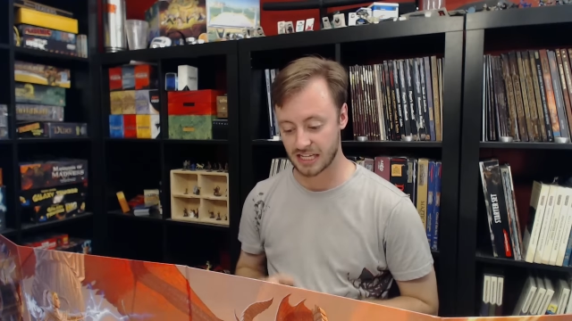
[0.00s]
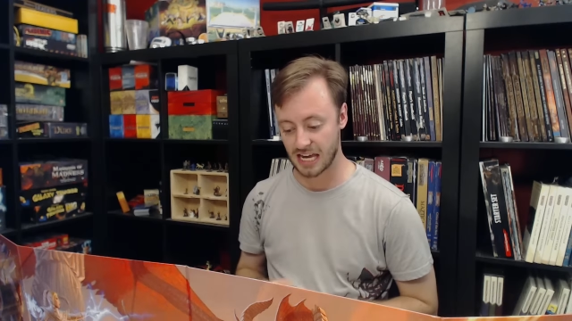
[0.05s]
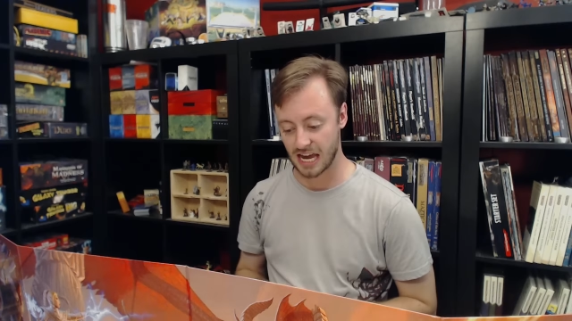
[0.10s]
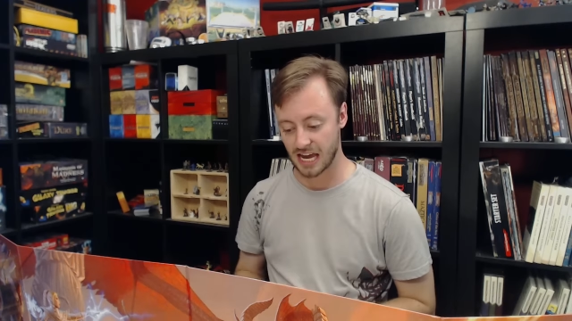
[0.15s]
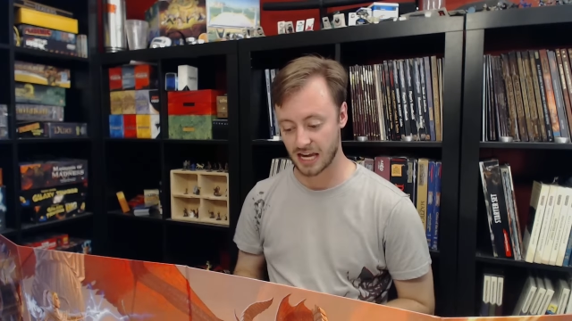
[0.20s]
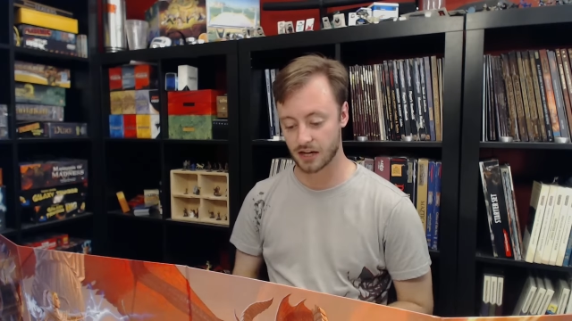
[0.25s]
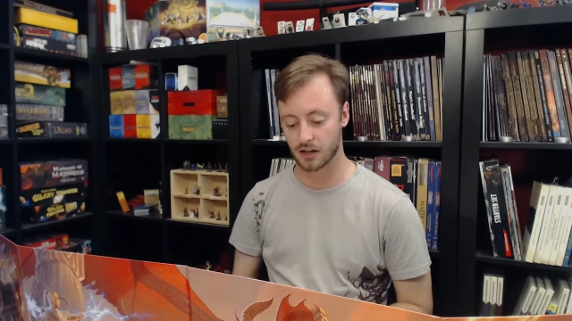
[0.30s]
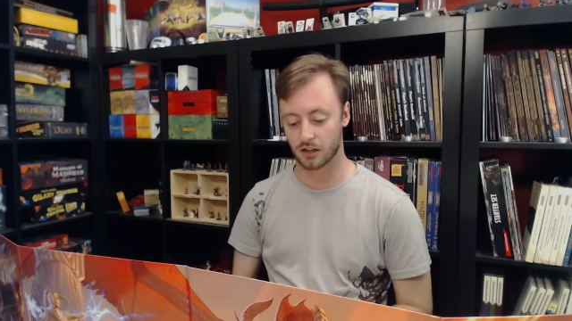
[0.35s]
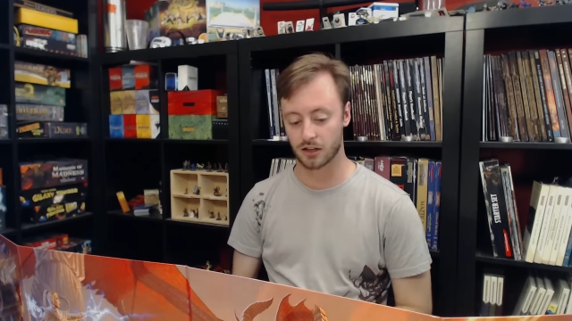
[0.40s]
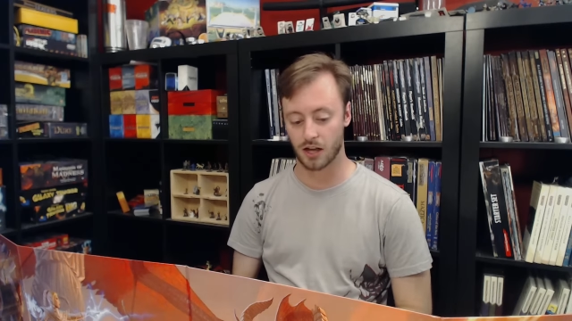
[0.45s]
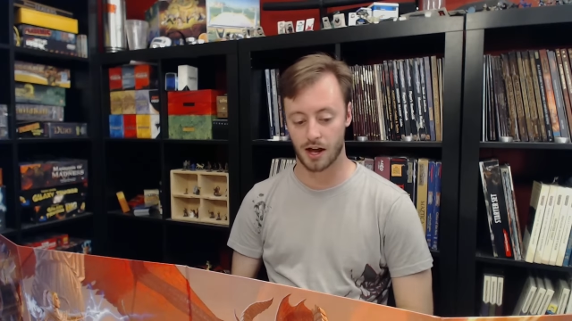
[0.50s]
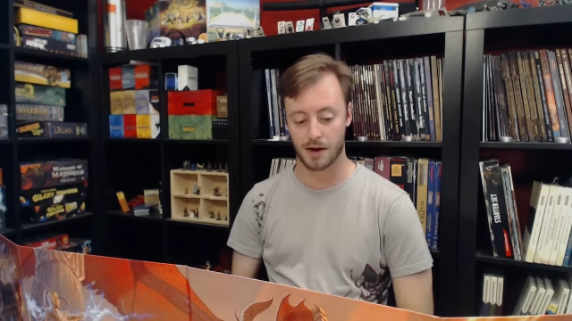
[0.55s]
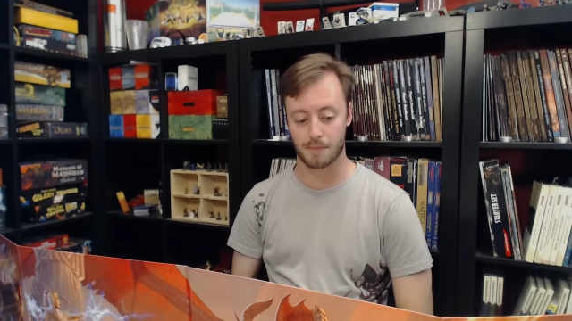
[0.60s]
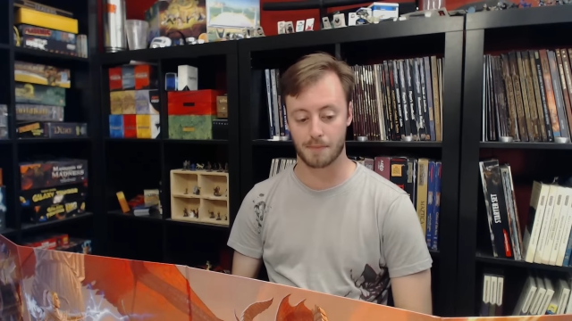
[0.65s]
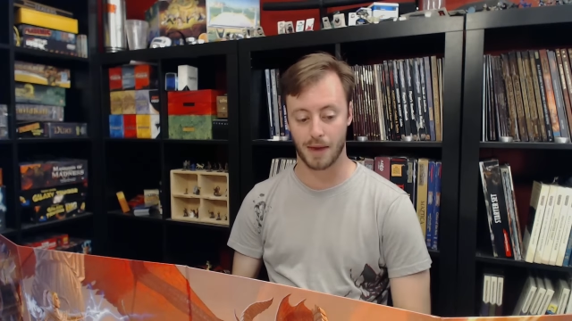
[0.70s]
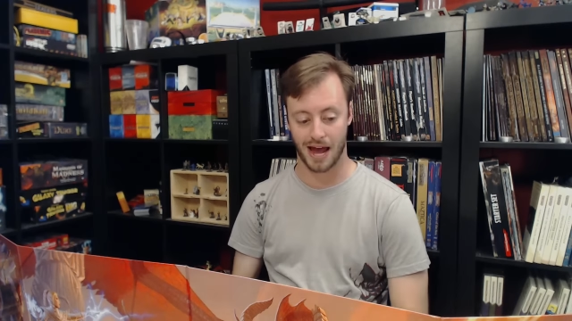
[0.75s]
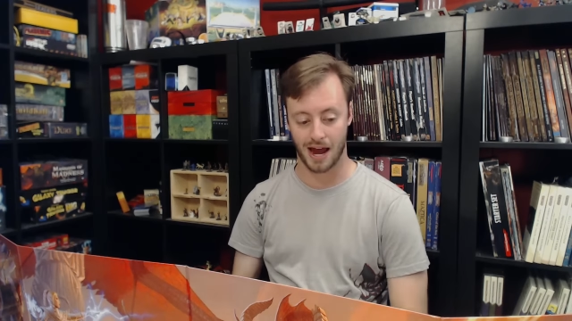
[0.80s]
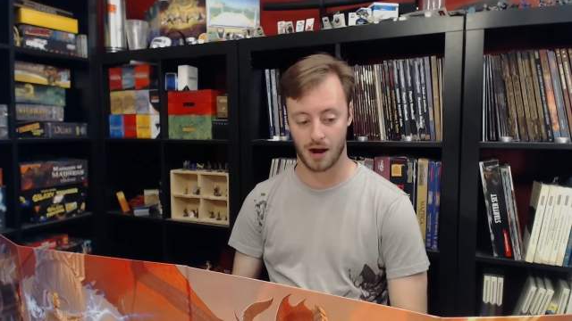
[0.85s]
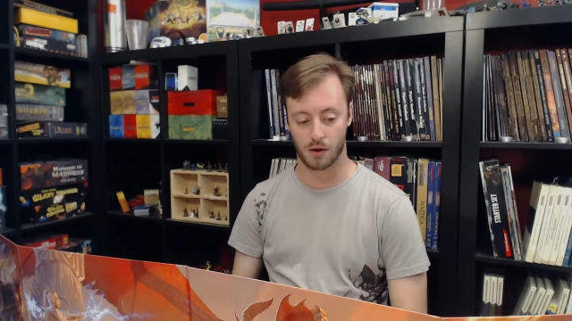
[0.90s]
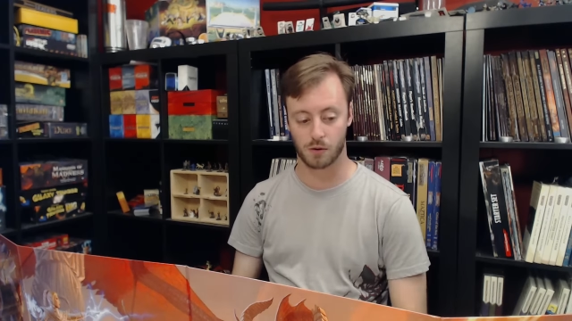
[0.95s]
to gain a lot
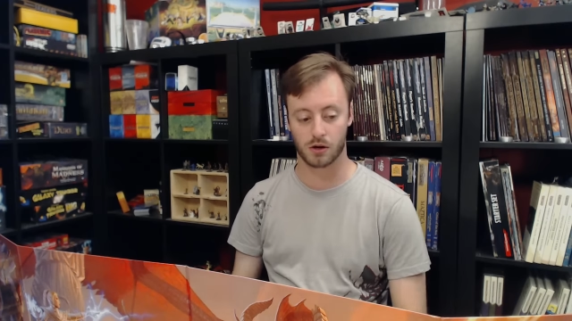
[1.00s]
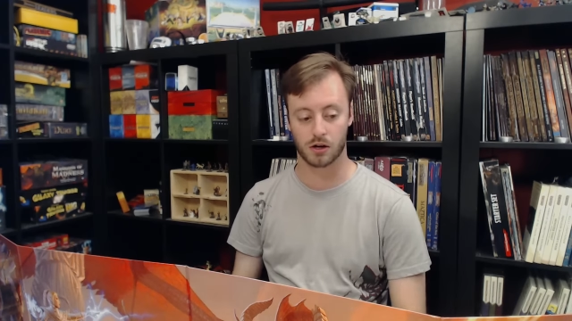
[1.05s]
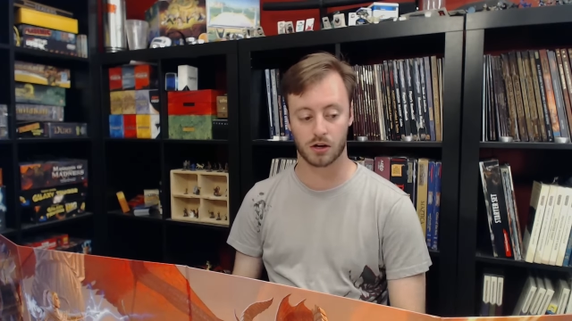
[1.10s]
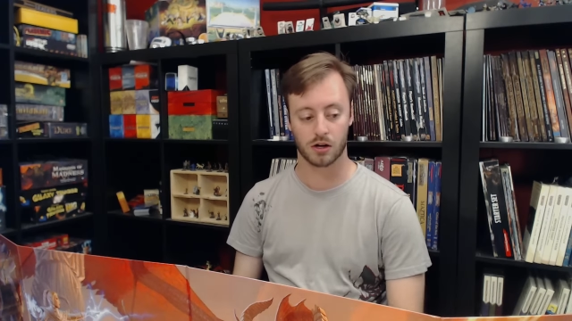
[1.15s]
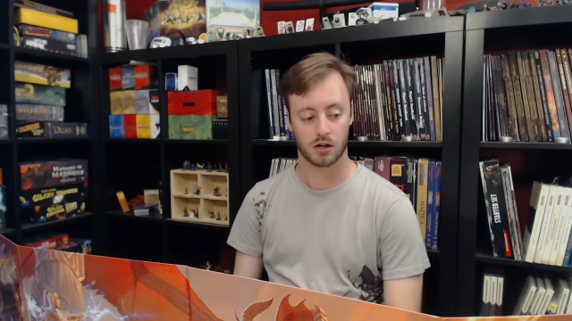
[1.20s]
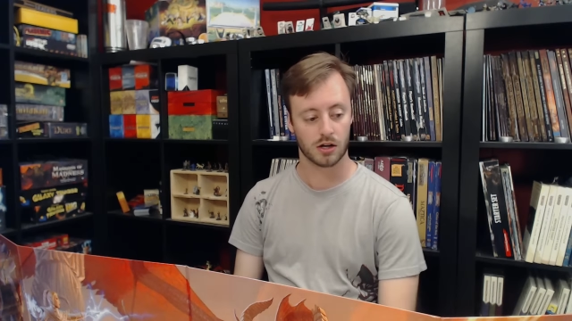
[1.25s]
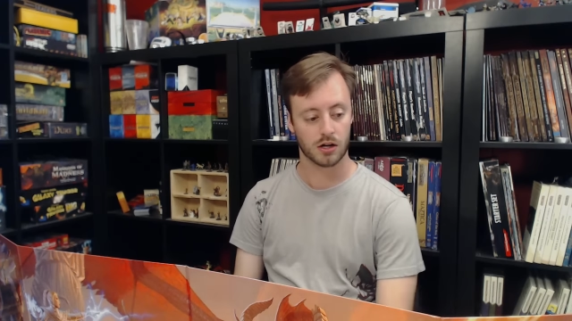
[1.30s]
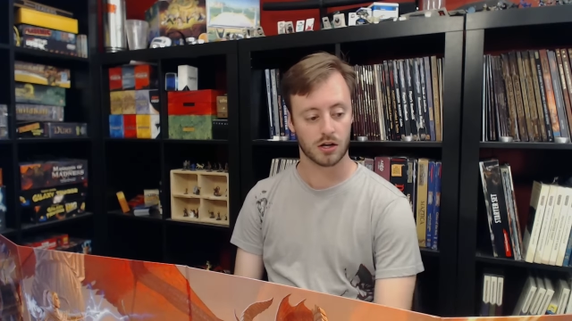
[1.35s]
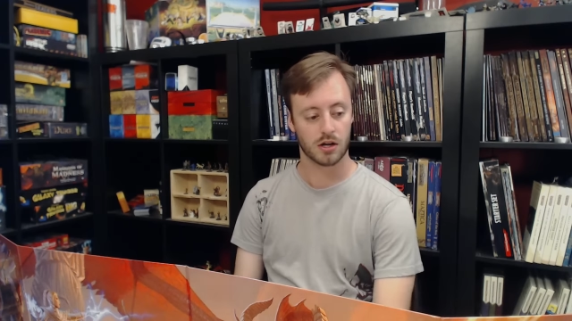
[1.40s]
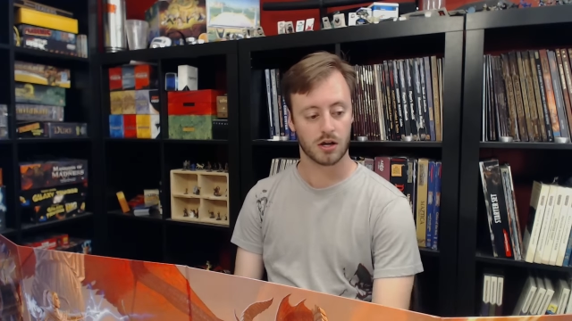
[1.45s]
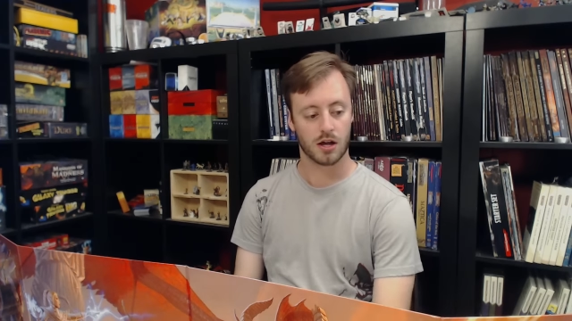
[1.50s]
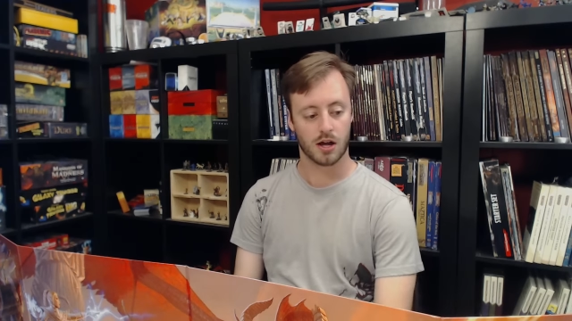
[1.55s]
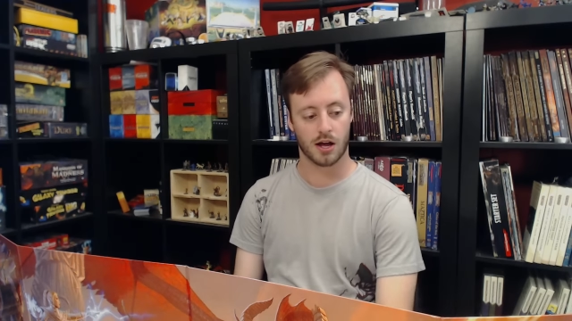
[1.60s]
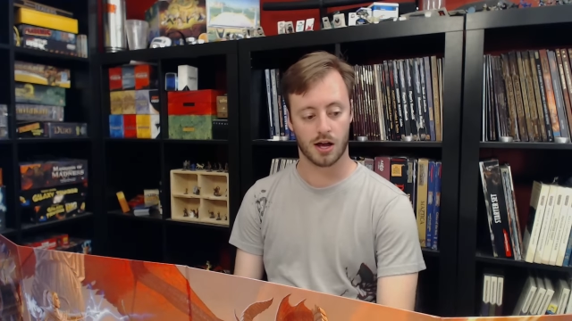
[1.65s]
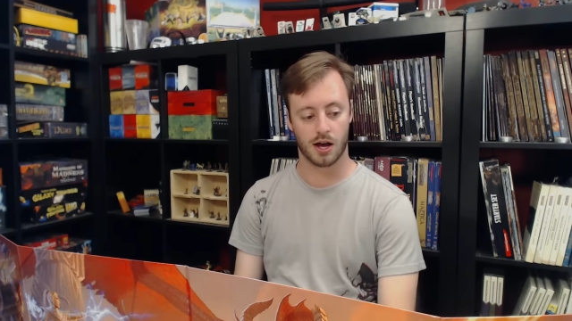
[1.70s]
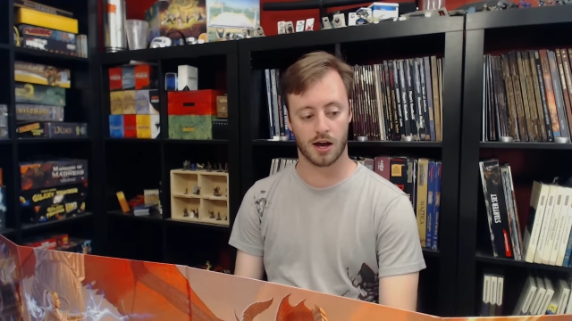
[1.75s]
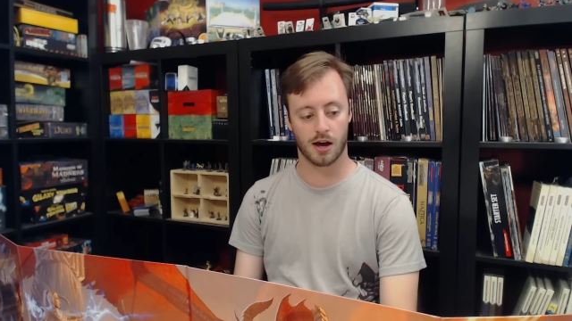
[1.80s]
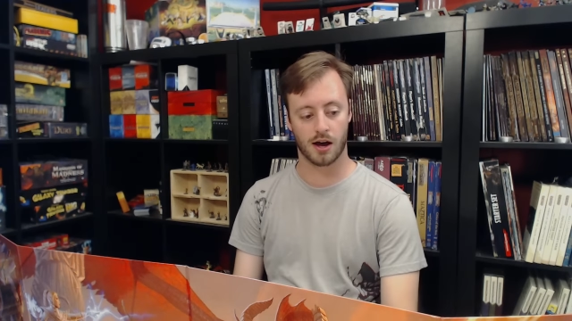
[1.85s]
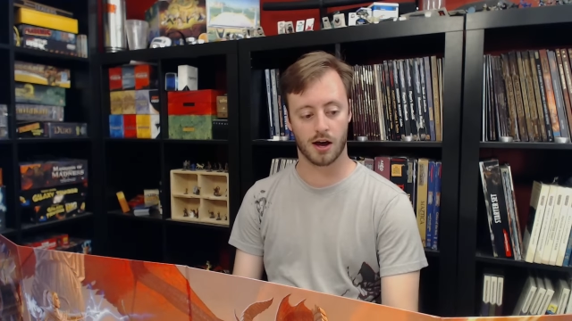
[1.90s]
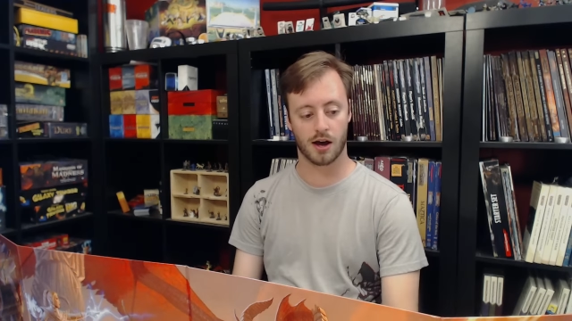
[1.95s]
of power
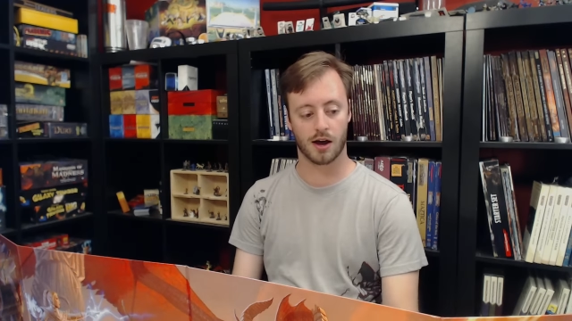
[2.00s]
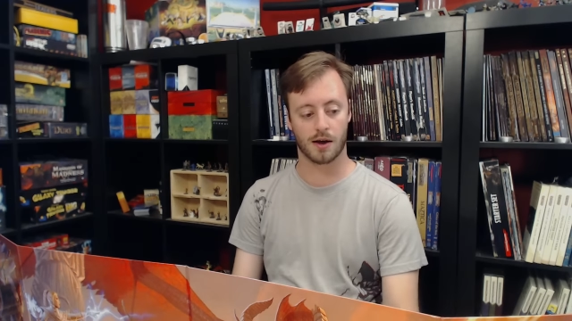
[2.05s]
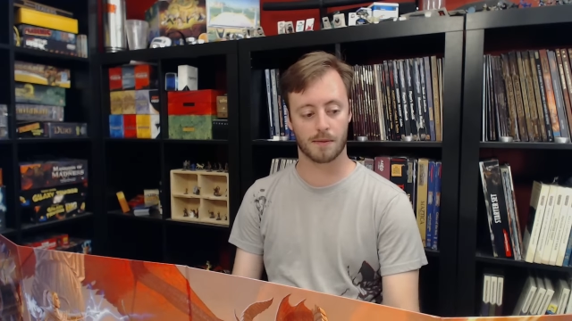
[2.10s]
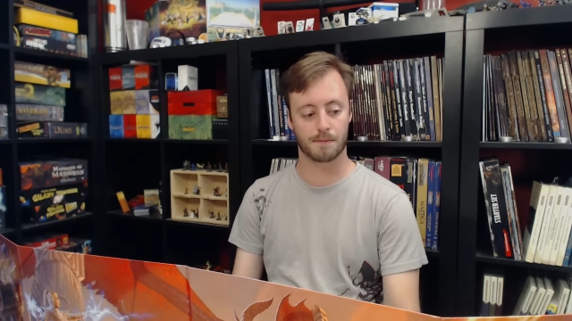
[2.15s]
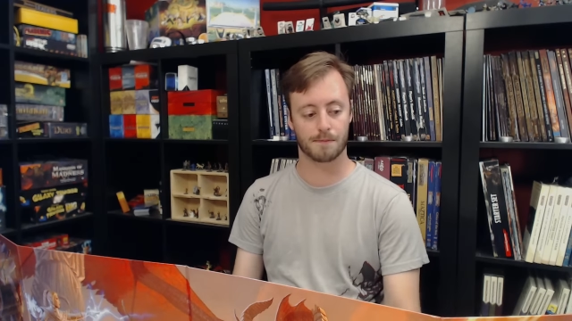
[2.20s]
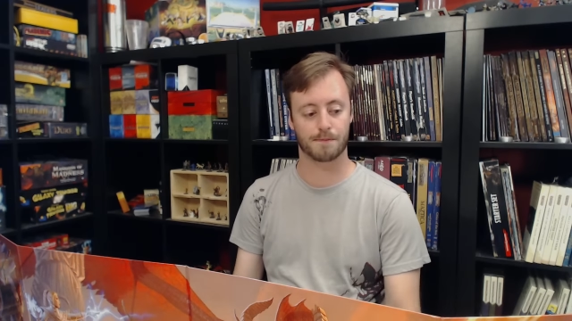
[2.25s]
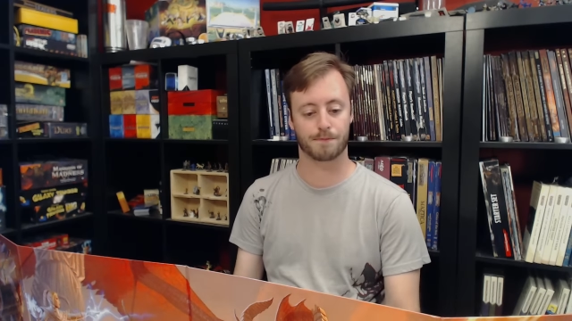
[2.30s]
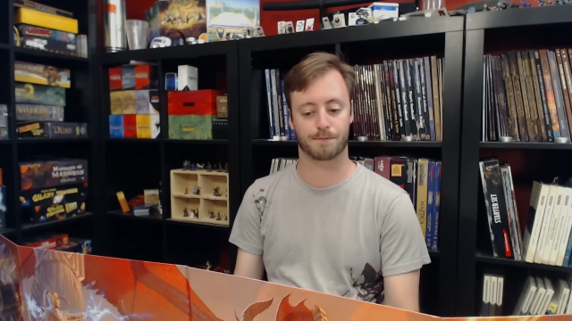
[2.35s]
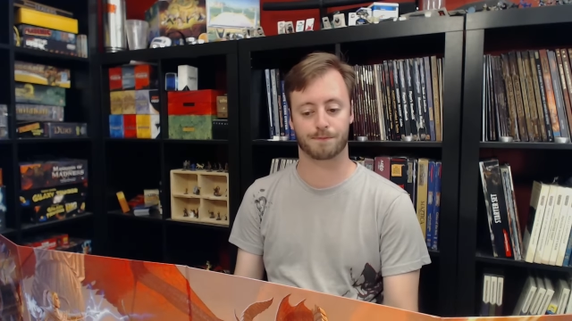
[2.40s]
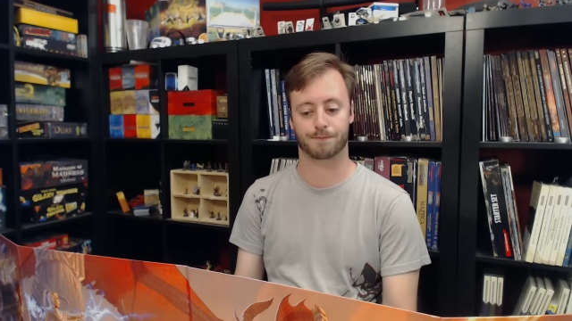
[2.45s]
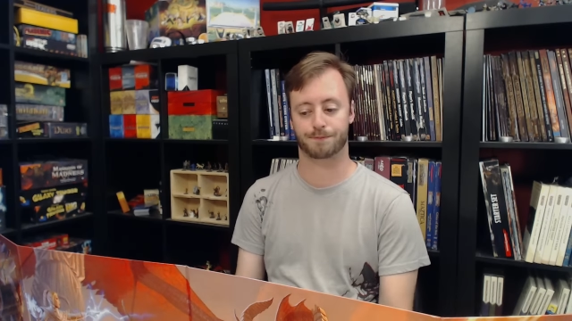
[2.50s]
um,